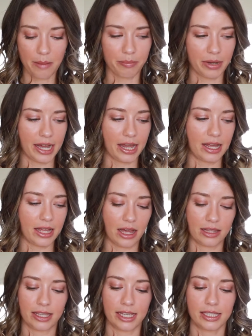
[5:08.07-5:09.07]
but
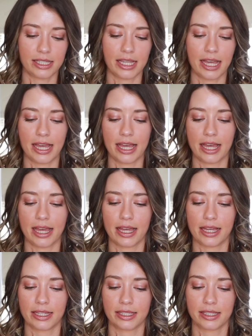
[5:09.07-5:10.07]
this
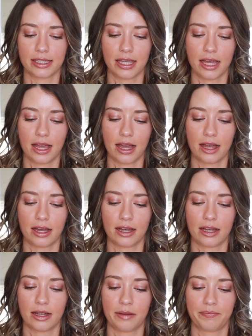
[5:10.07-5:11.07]
is,
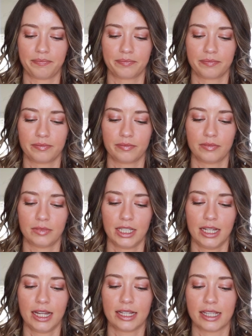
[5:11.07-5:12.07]
it
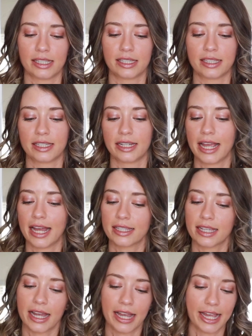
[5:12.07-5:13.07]
says it's an
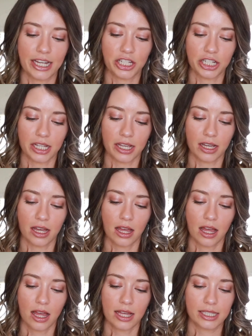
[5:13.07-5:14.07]
anti-aging
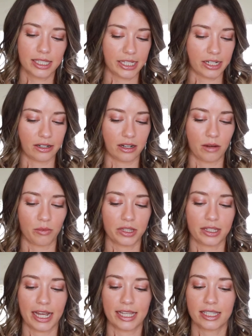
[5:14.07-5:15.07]
serum with
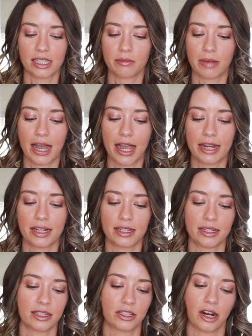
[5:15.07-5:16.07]
niacinamide
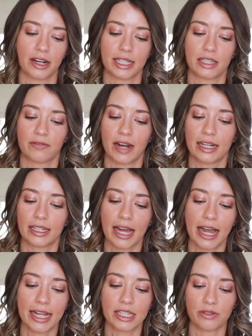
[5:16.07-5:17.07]
and it targets fine
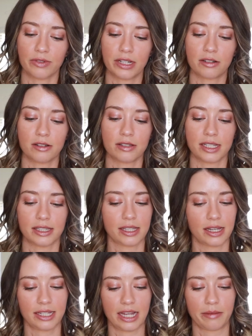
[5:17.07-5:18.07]
lines, wrinkles, and
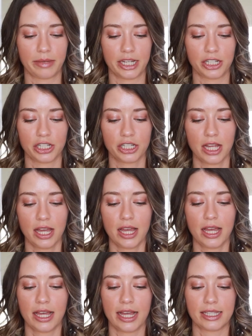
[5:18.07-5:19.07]
sun damage.
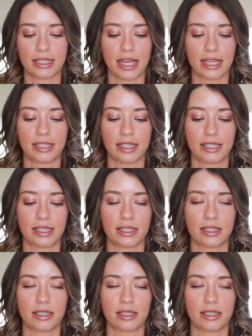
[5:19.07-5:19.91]
It says this is